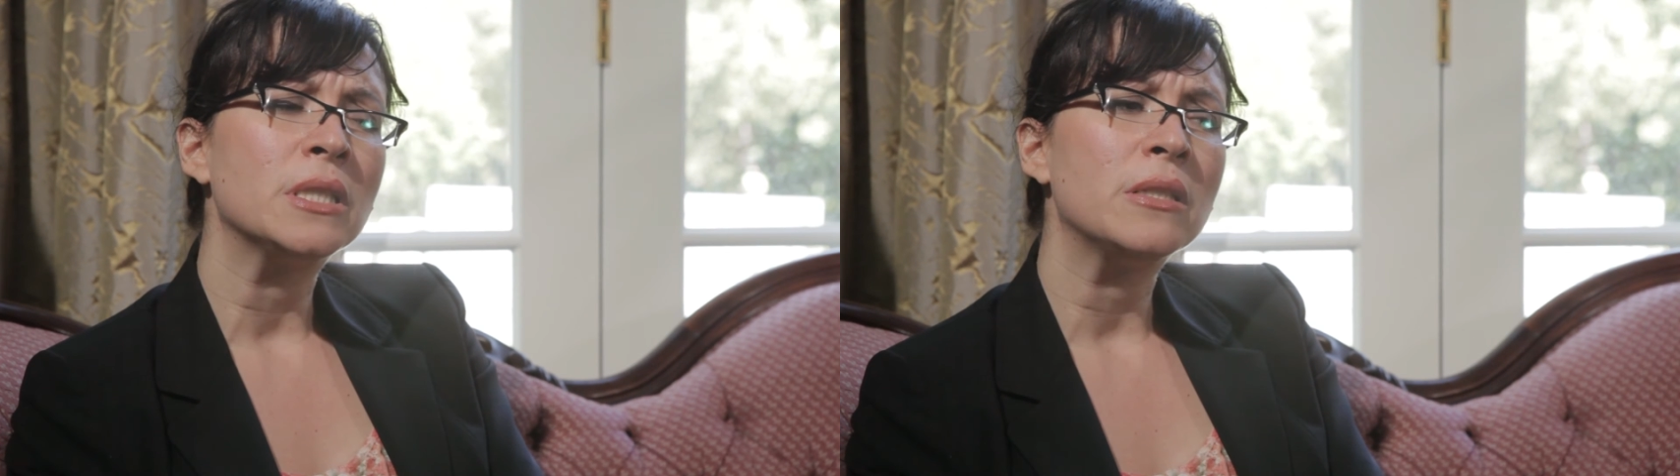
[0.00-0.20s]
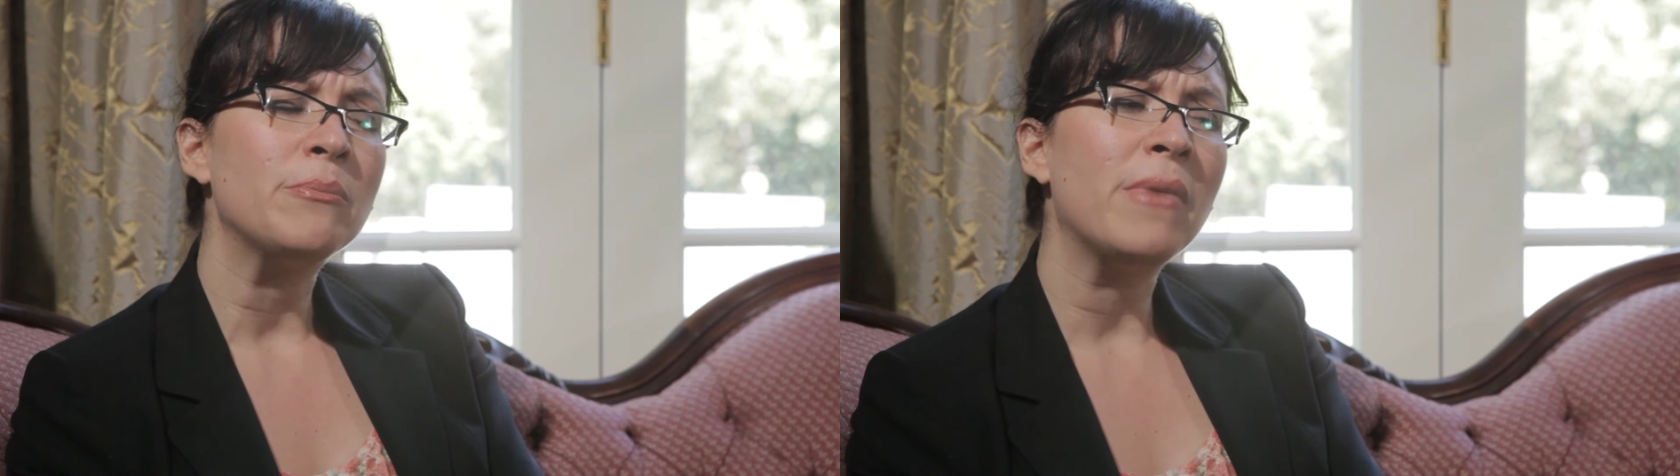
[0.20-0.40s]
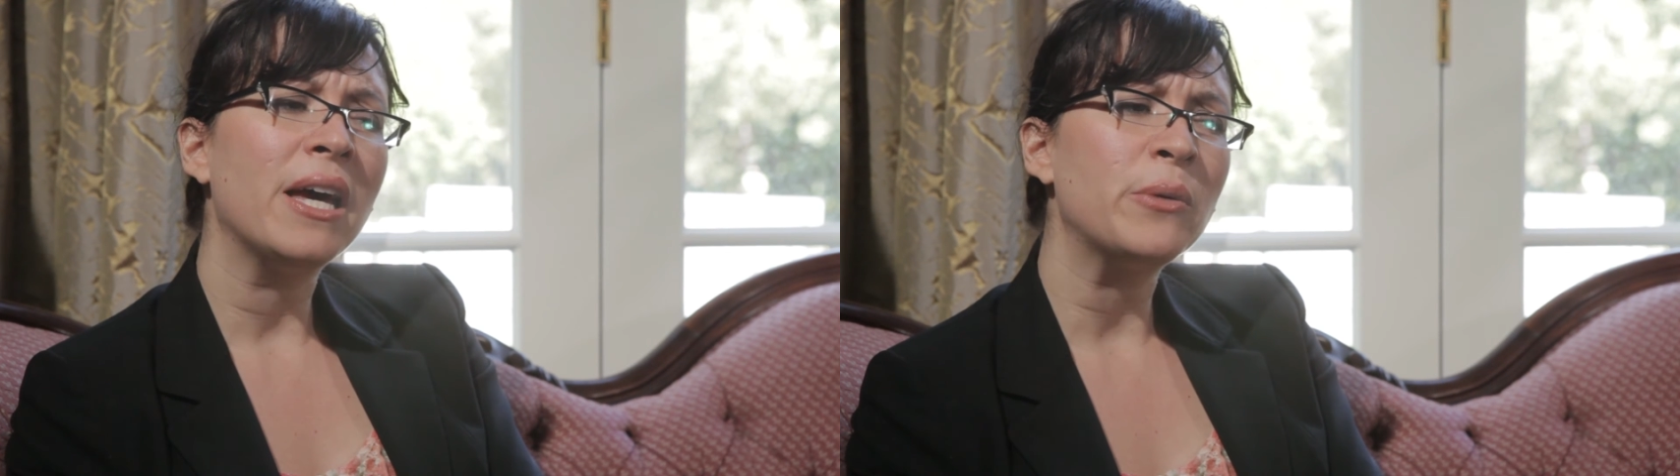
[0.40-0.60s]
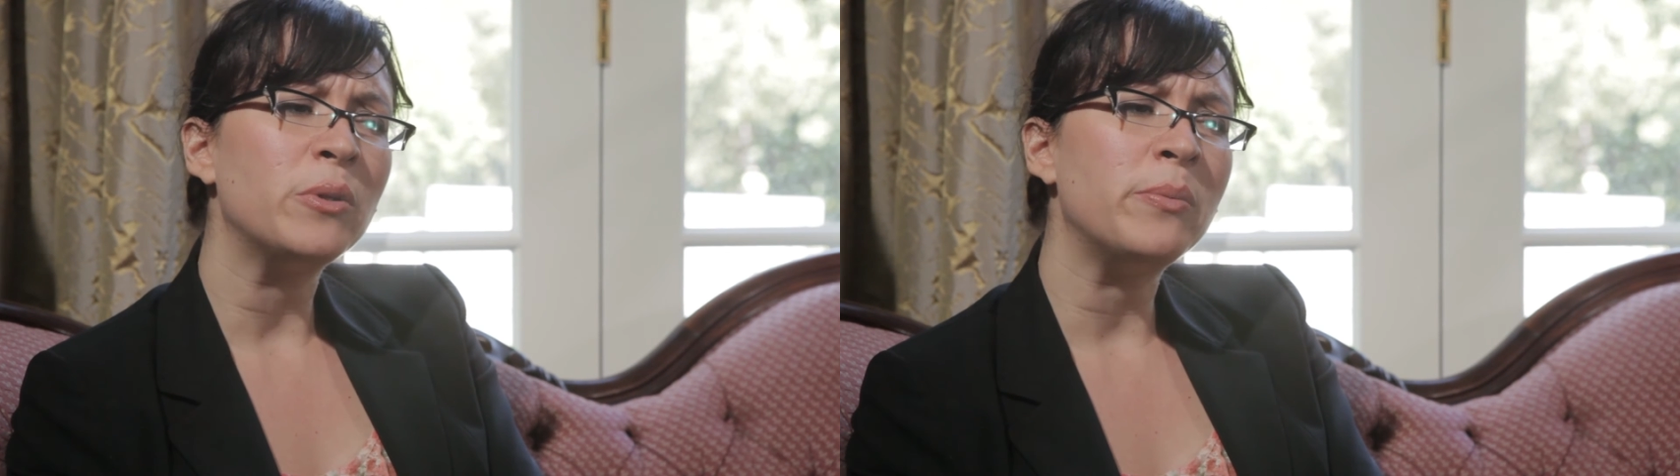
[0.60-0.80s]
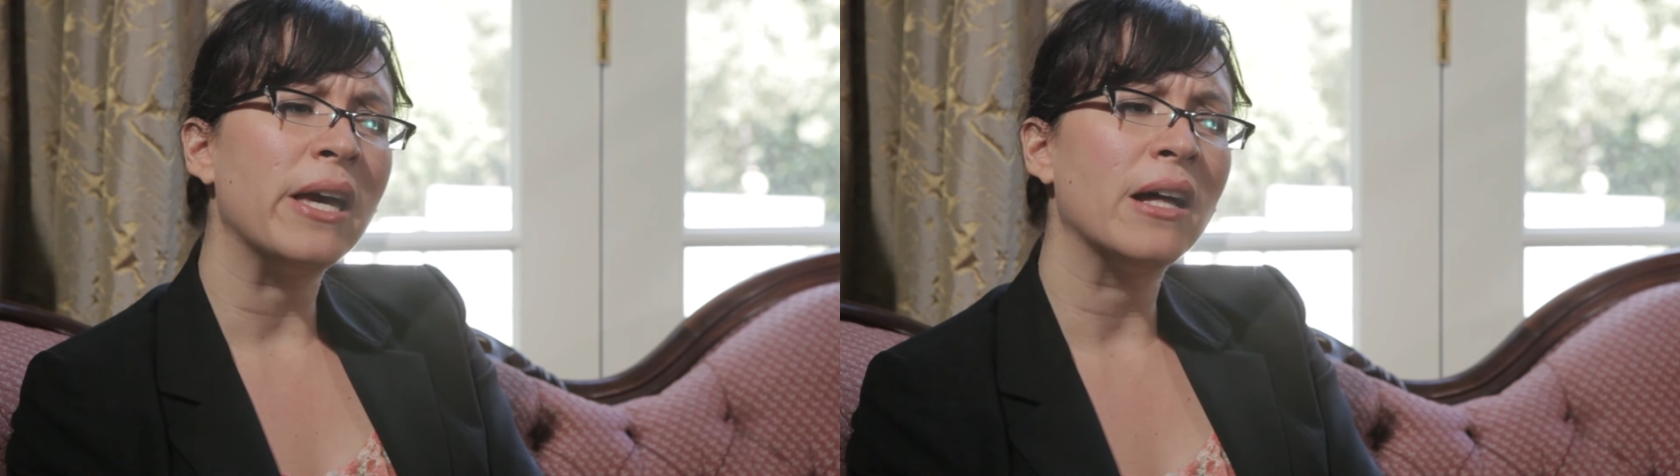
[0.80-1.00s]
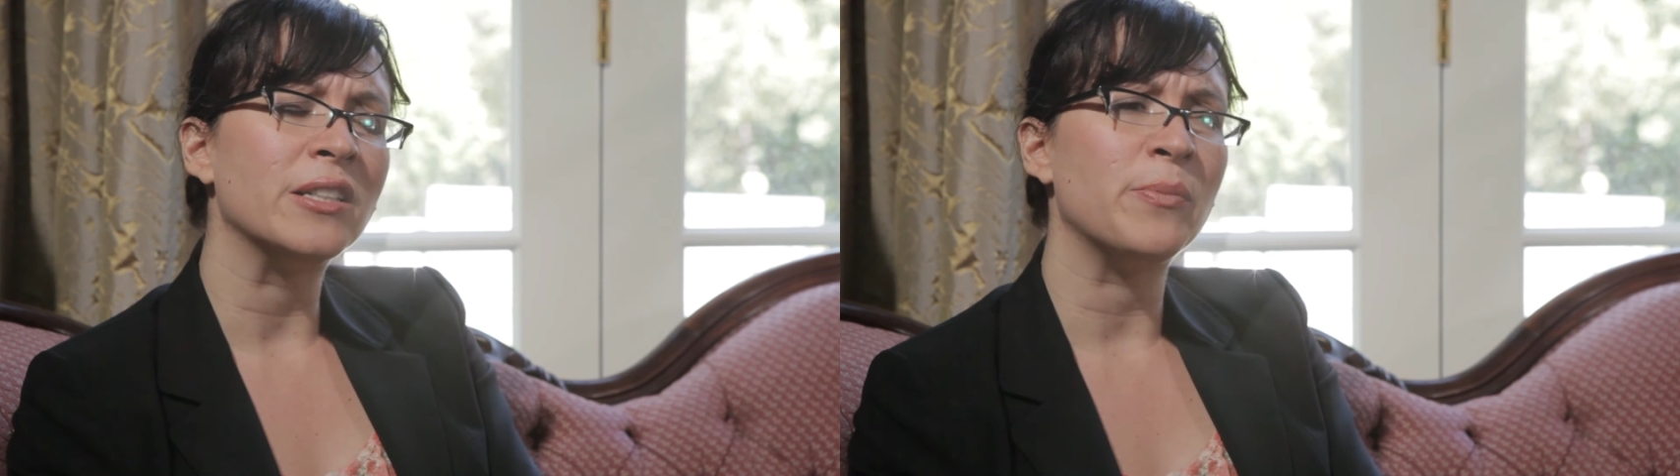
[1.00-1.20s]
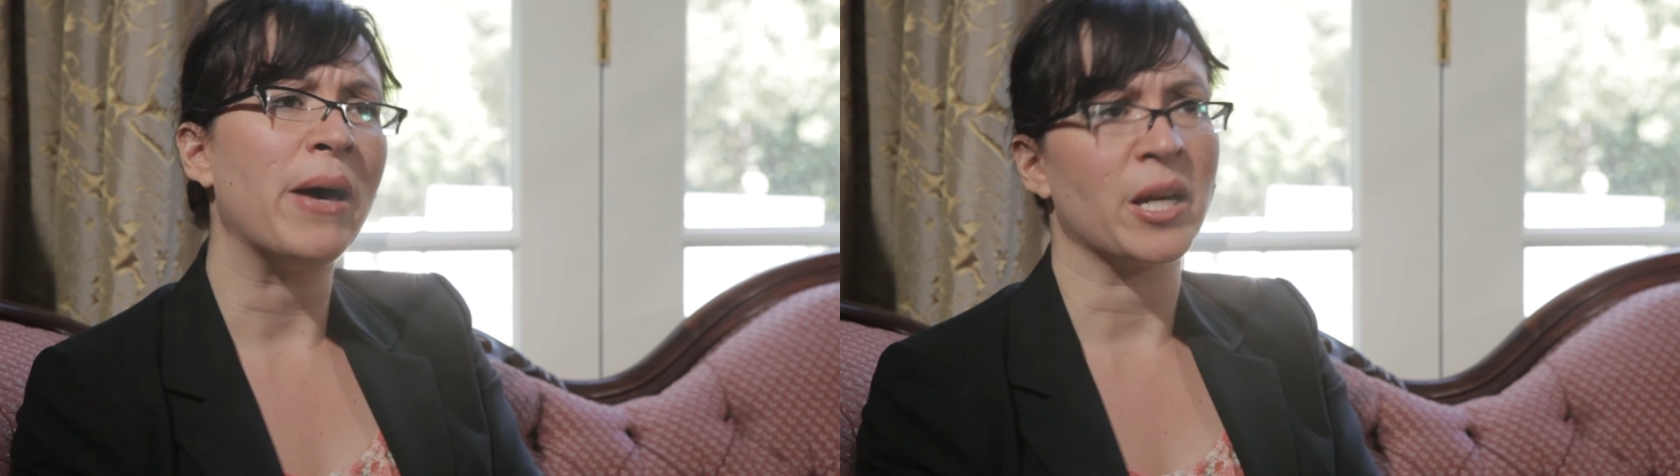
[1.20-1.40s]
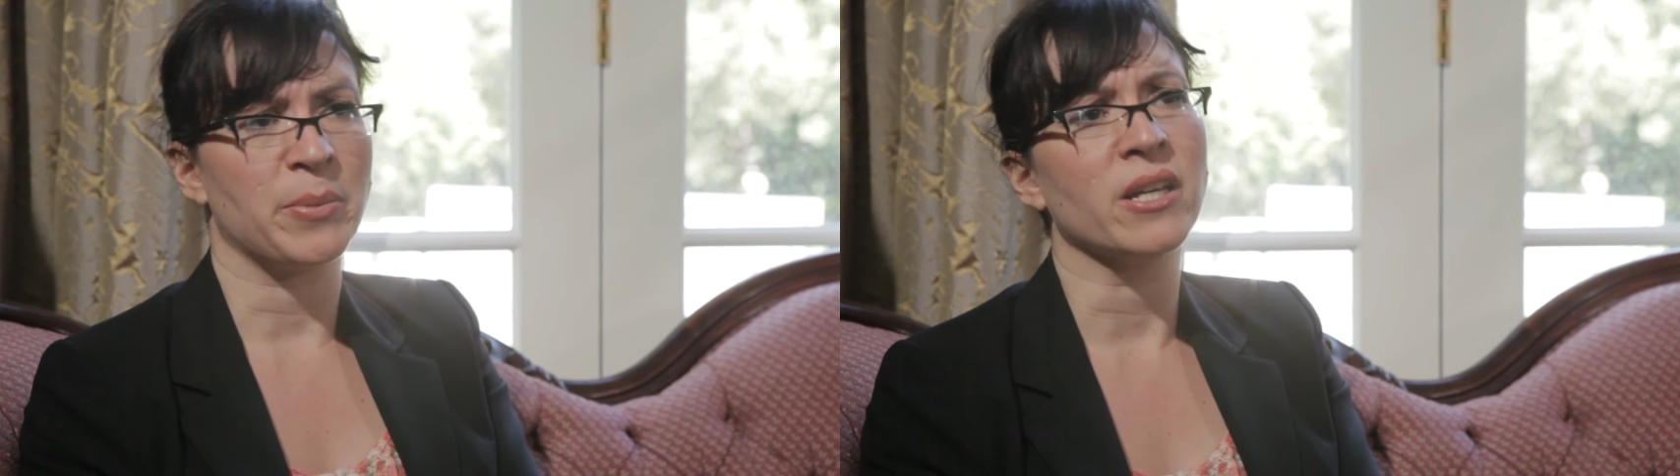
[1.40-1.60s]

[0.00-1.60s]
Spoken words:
Mike would be held back